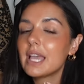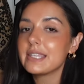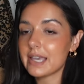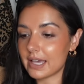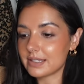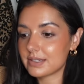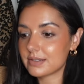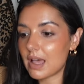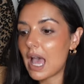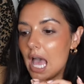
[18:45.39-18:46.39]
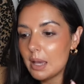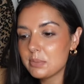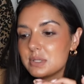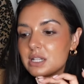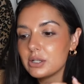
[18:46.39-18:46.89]
yes.
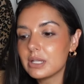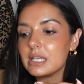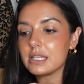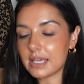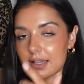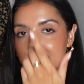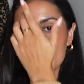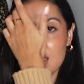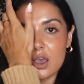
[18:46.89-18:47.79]
Absolutely yes.